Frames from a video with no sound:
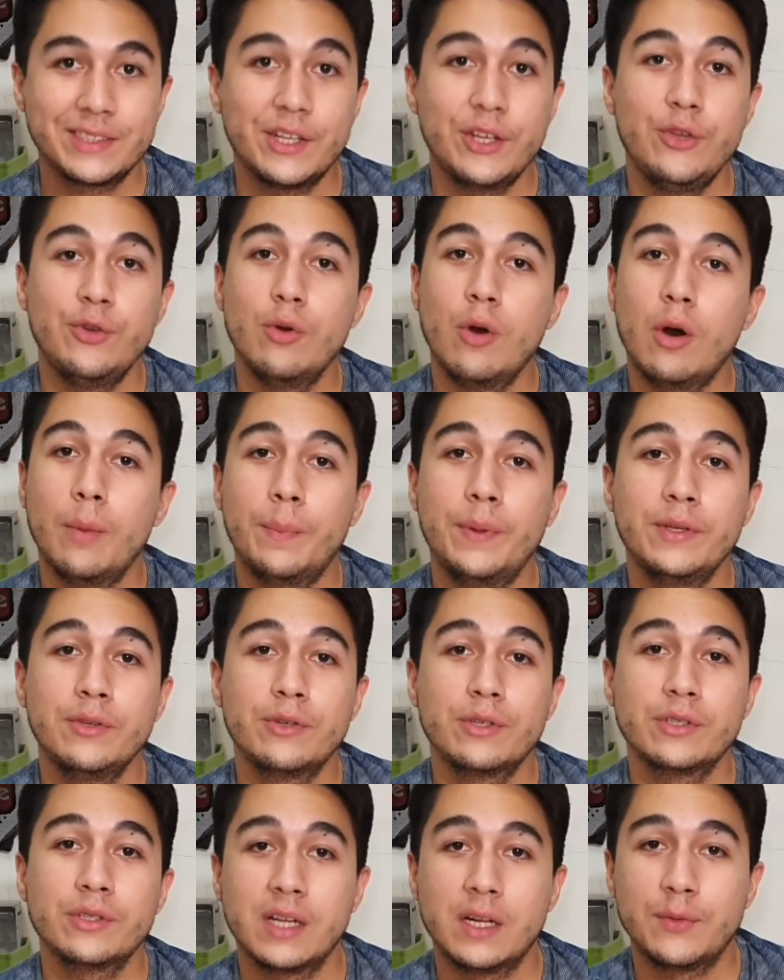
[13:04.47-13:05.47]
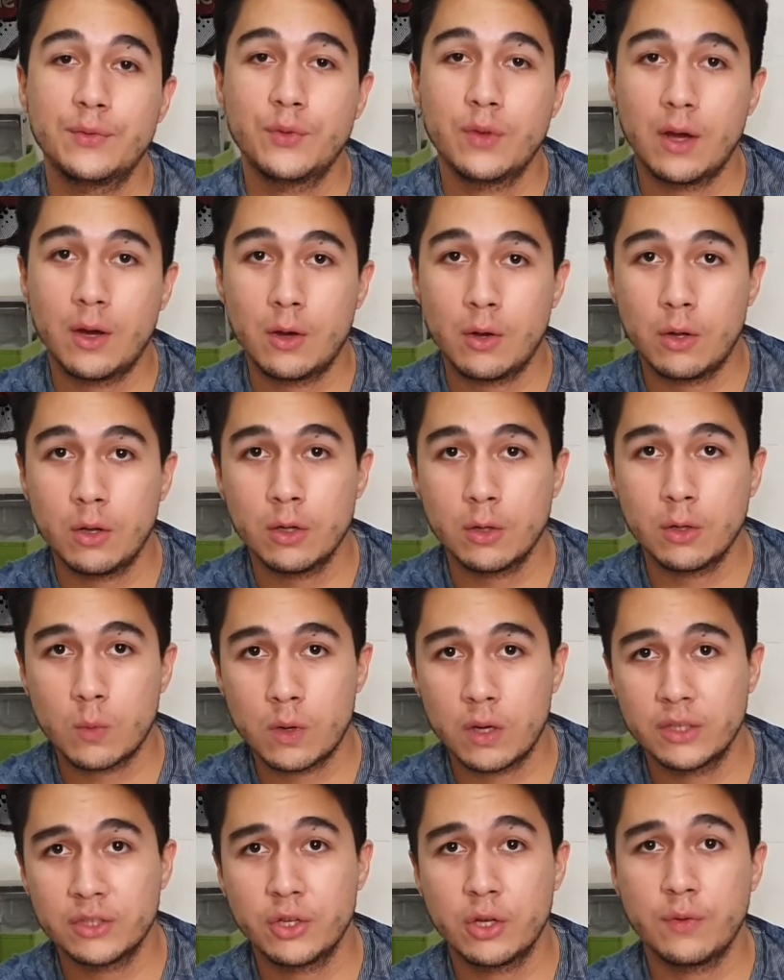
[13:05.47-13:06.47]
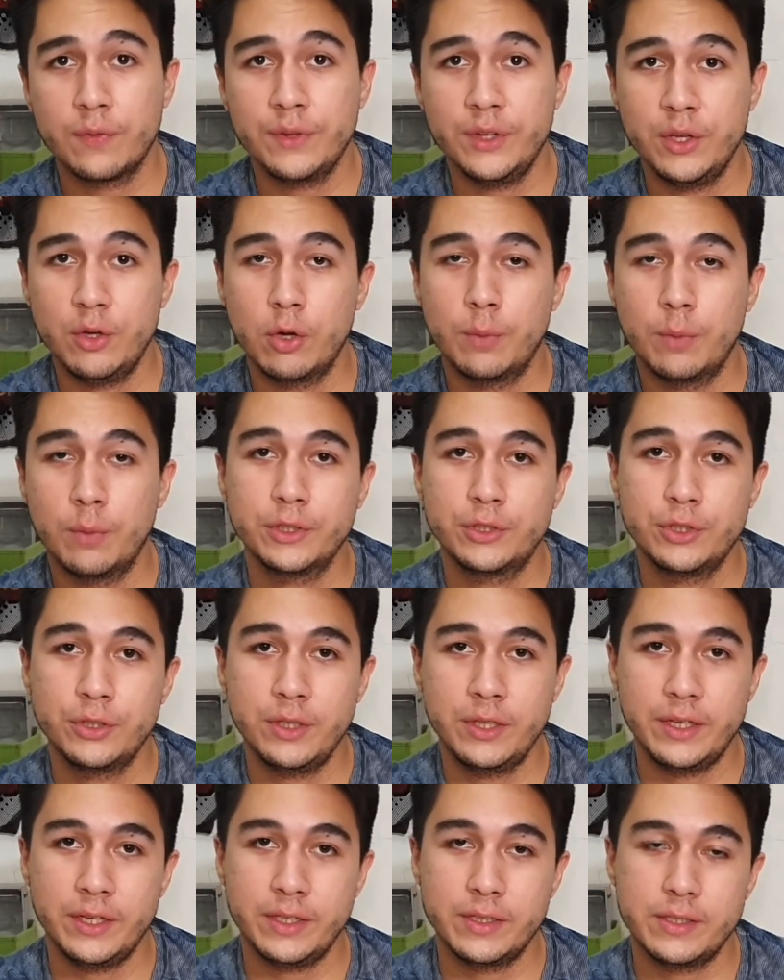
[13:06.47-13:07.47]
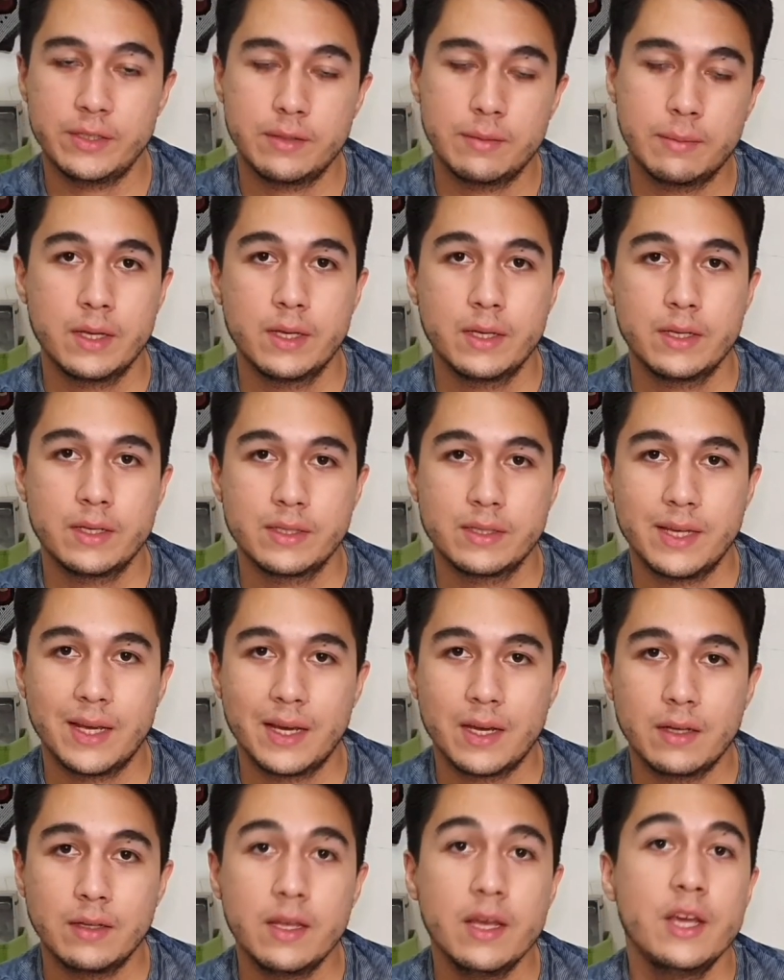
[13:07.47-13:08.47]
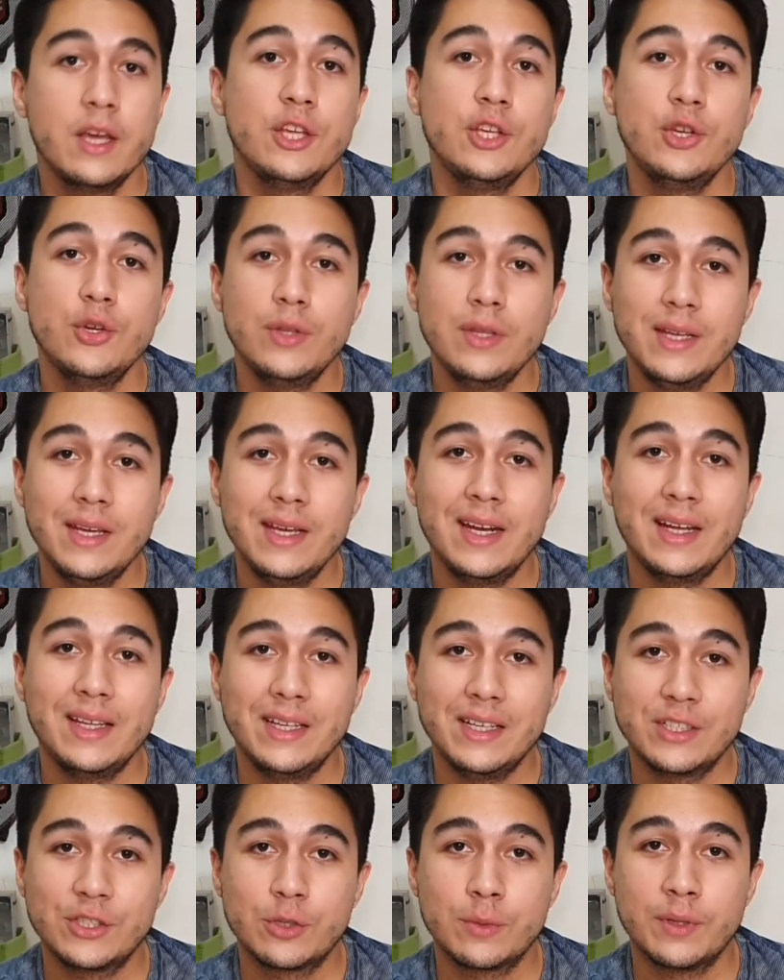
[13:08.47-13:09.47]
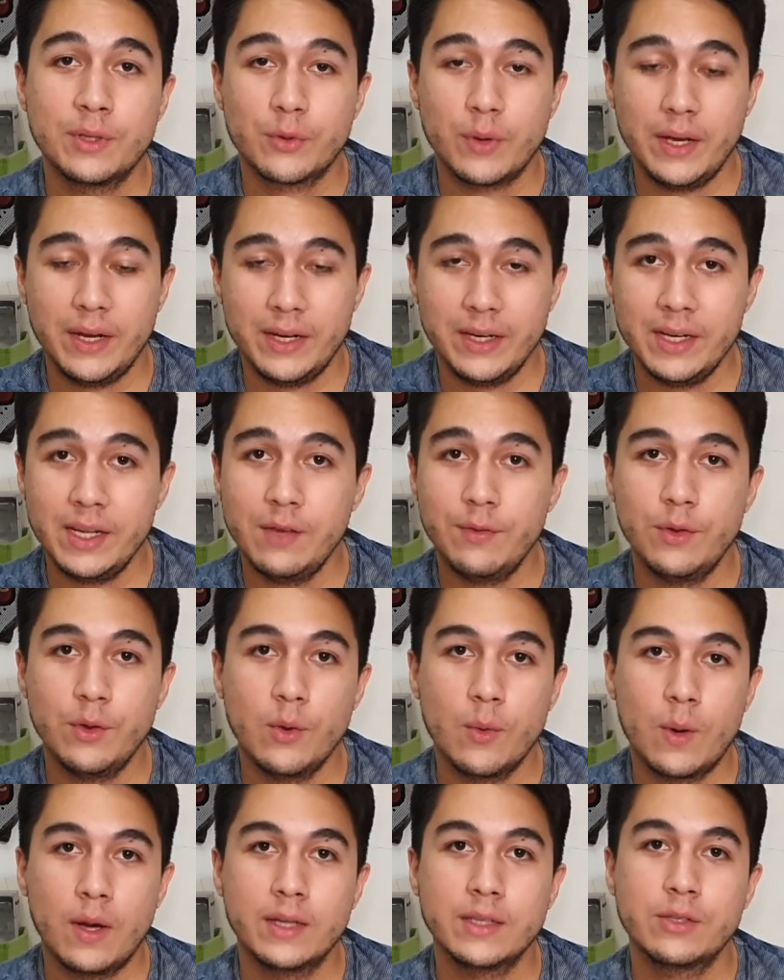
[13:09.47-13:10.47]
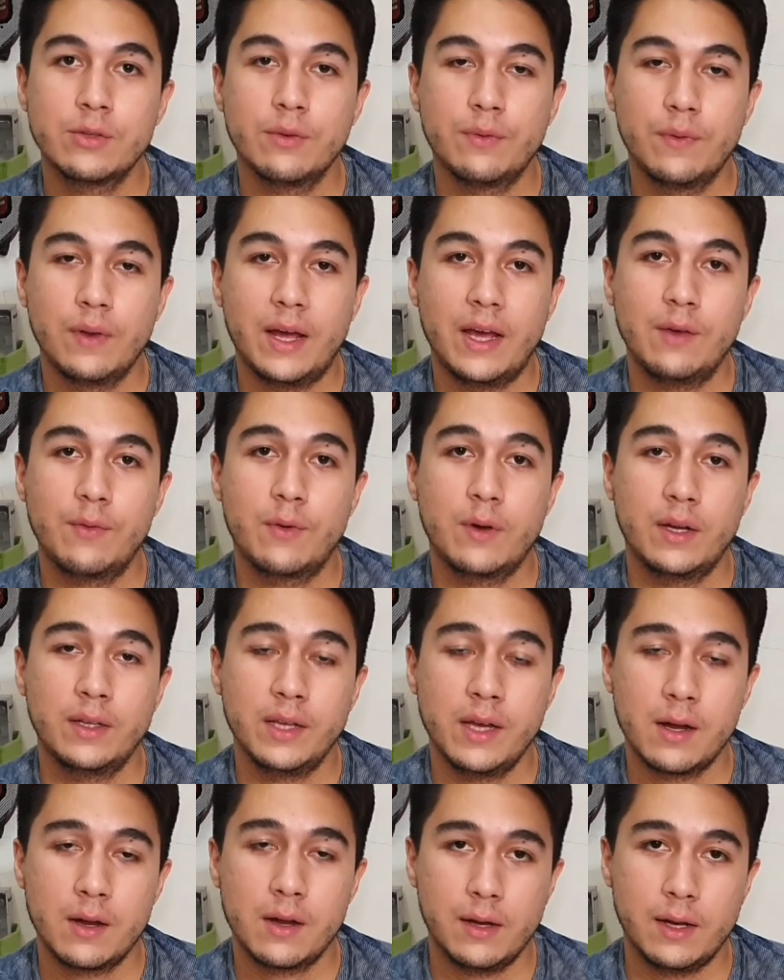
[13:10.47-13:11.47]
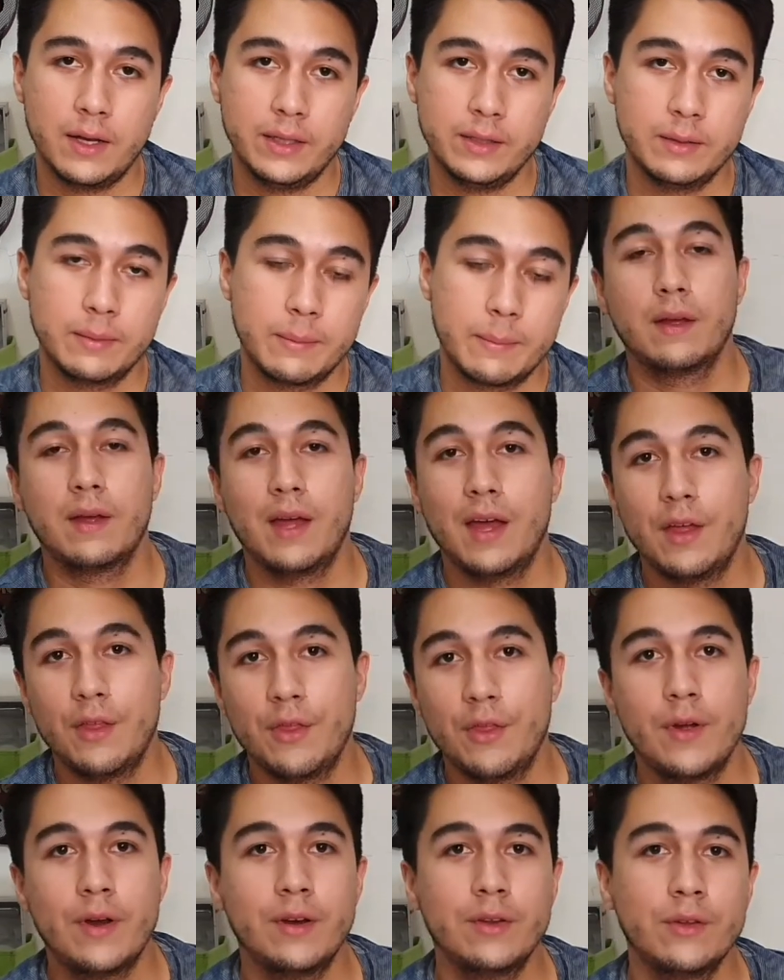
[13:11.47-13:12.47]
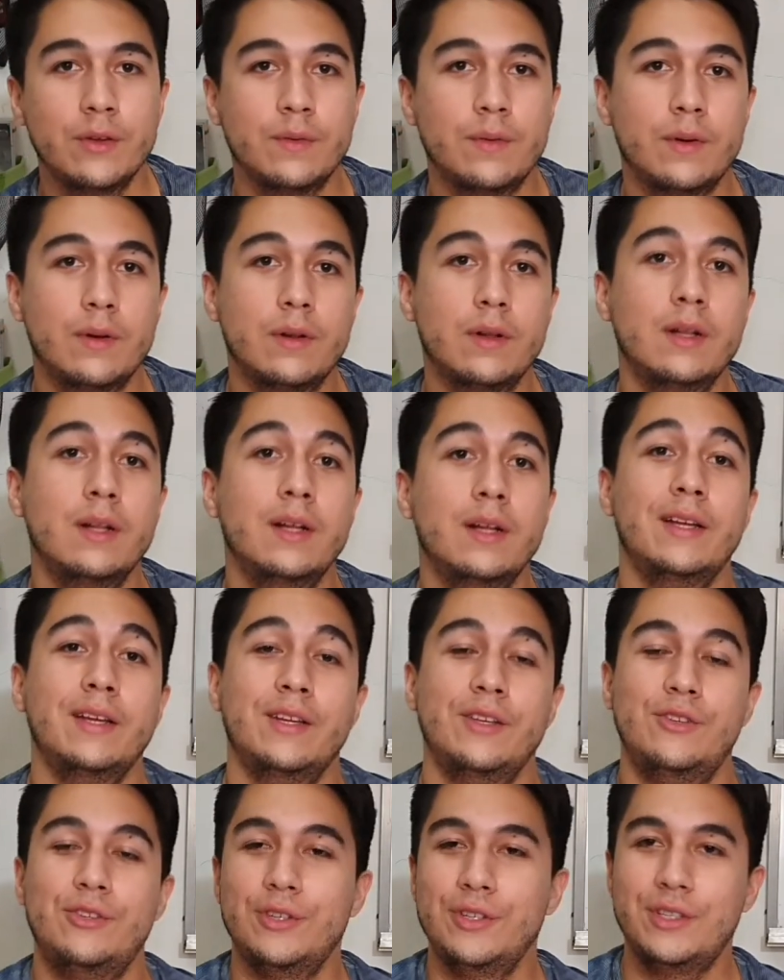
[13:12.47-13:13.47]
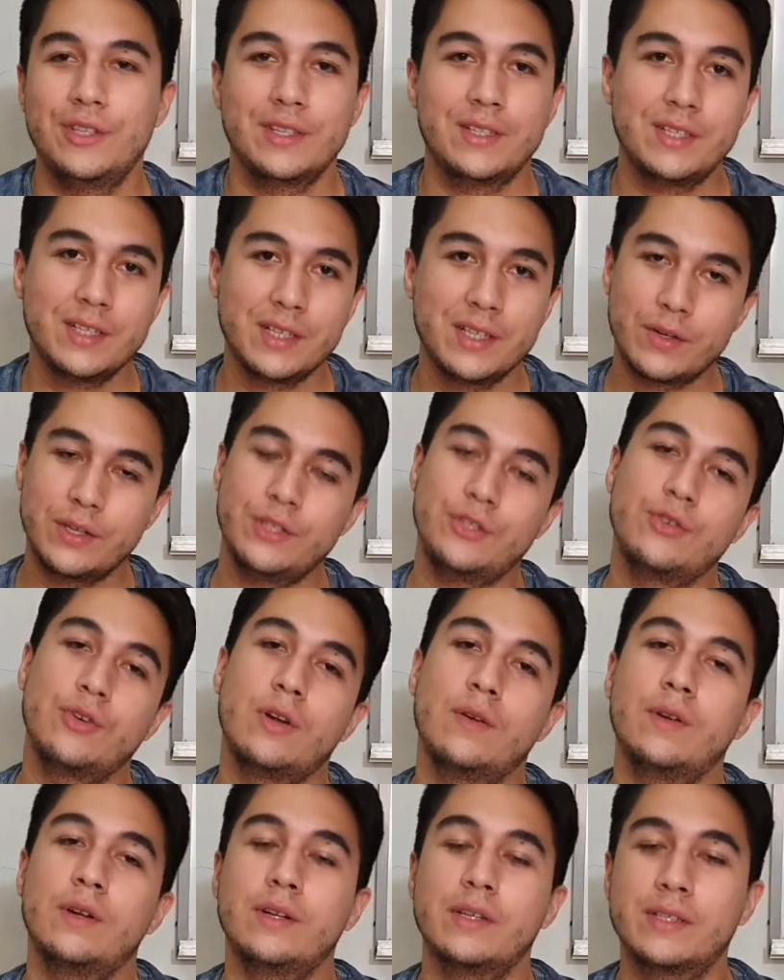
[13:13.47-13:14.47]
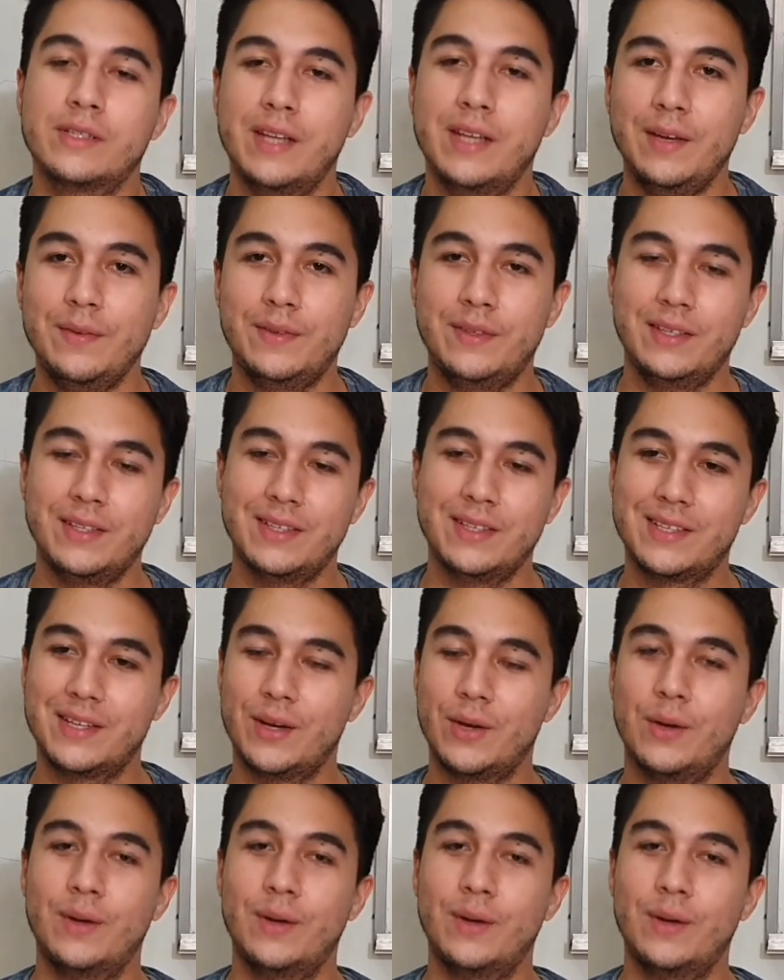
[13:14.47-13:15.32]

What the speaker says: you open yourself to a whole world of new opportunities. Second, you need an instrument rating if you want to fly for an airline. And third of all, you just increase your overall safety, so